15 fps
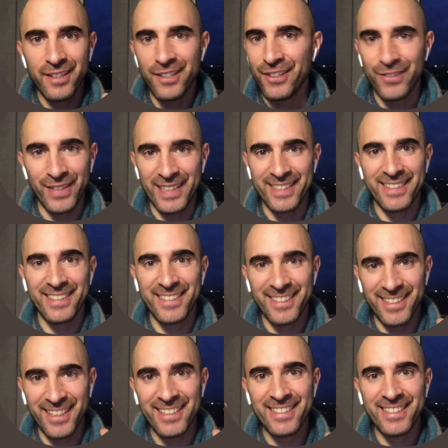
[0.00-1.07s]
All right,
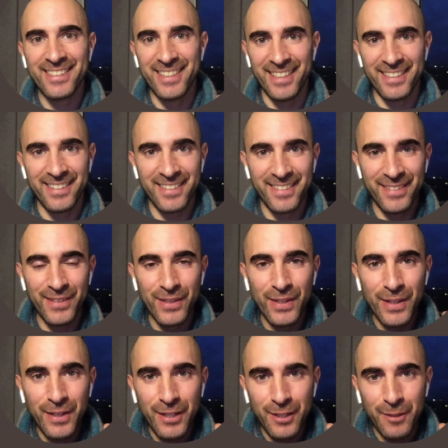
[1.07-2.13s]
this is it.
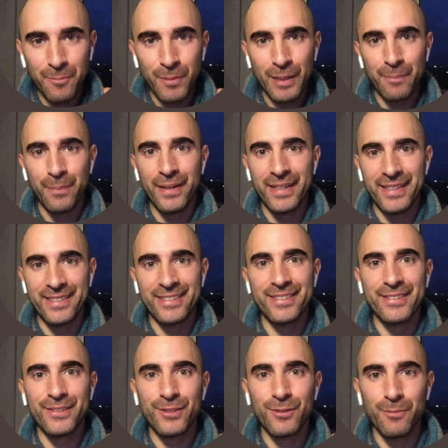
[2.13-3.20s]
Prepare
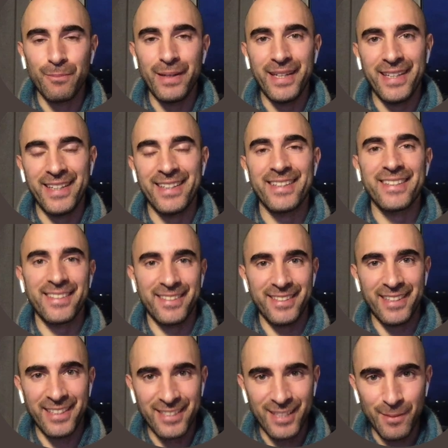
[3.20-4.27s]
to be
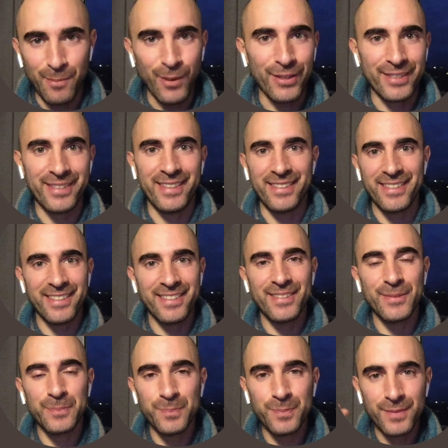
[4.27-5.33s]
disappointed.
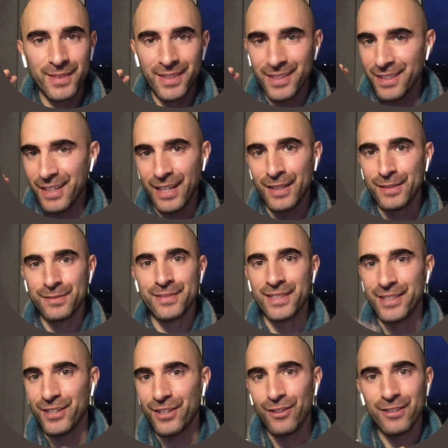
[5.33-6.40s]

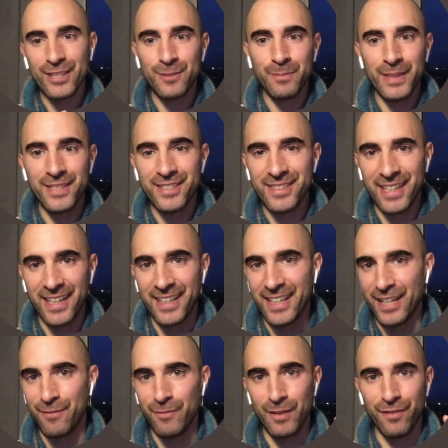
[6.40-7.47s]
After all the speech that I
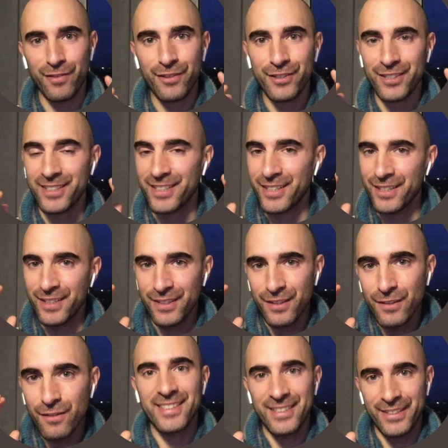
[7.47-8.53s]
gave before,
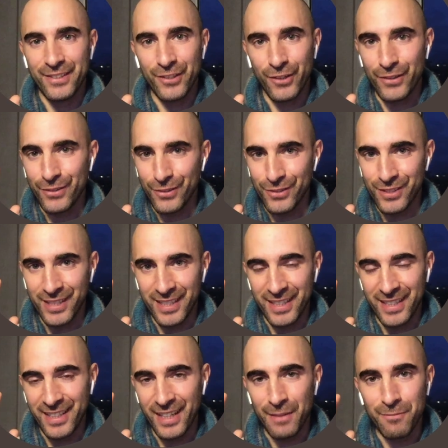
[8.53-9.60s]
you're going to
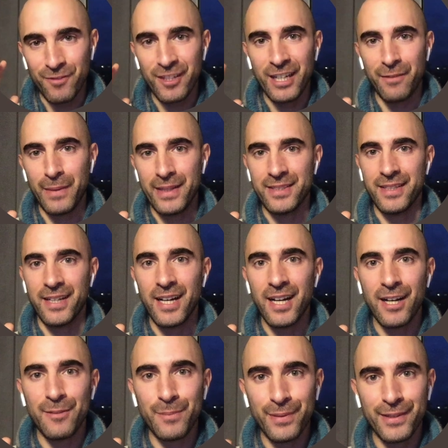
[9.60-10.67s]
see a very basic
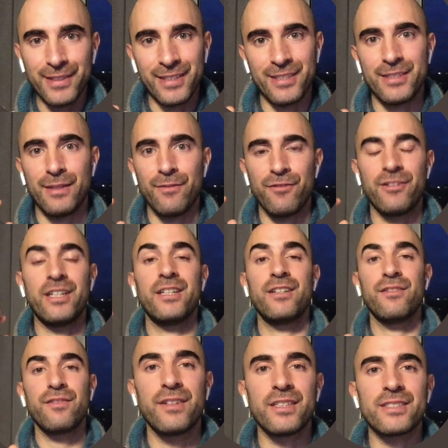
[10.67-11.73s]
app. This is the very
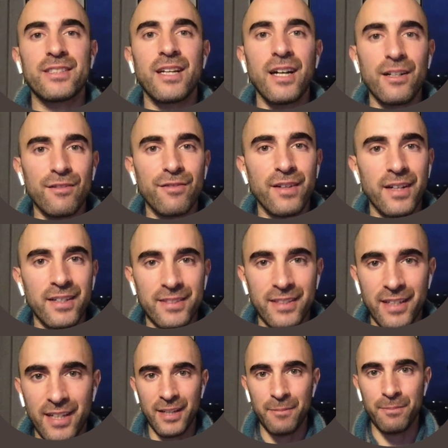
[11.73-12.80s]
first alpha
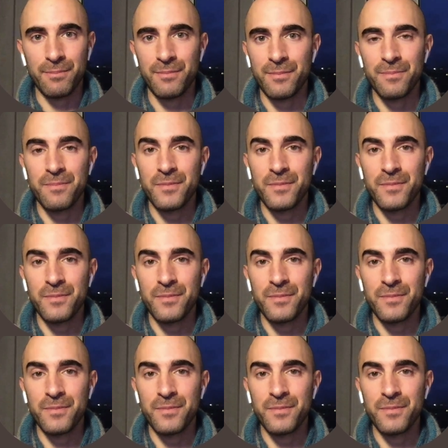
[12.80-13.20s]
that I'm